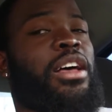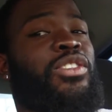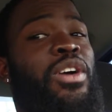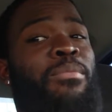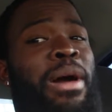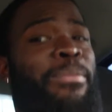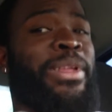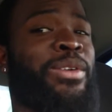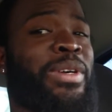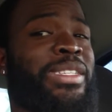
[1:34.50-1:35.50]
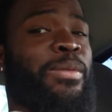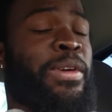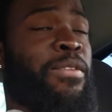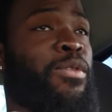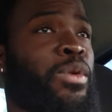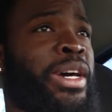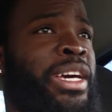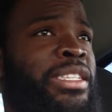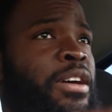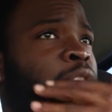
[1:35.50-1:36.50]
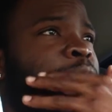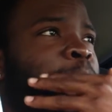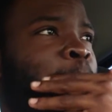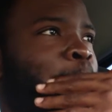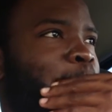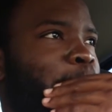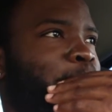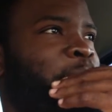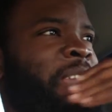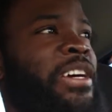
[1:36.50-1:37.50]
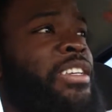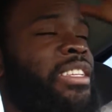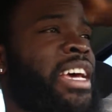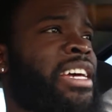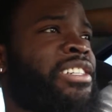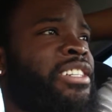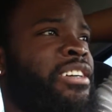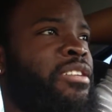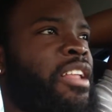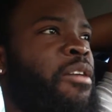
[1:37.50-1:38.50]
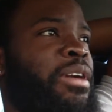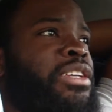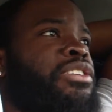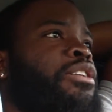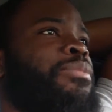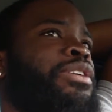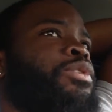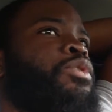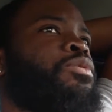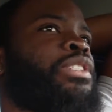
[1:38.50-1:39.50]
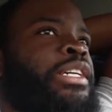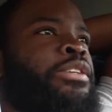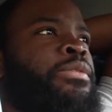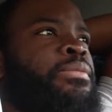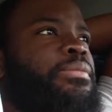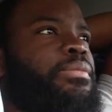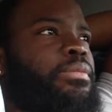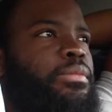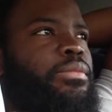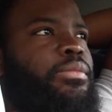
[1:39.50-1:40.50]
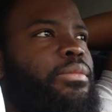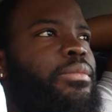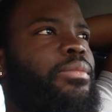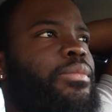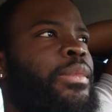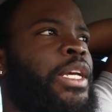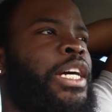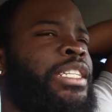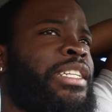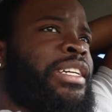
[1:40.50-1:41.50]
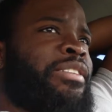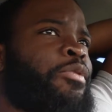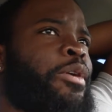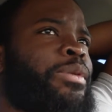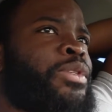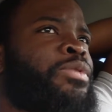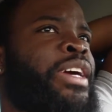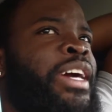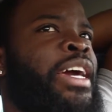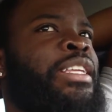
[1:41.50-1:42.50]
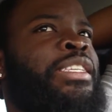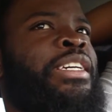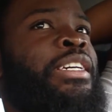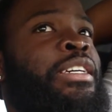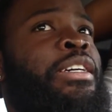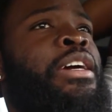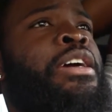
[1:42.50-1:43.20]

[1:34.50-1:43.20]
So I might be doing some giveaways. I don't know. Because last year, like when I started my YouTube channel, I did a giveaway with 2K18.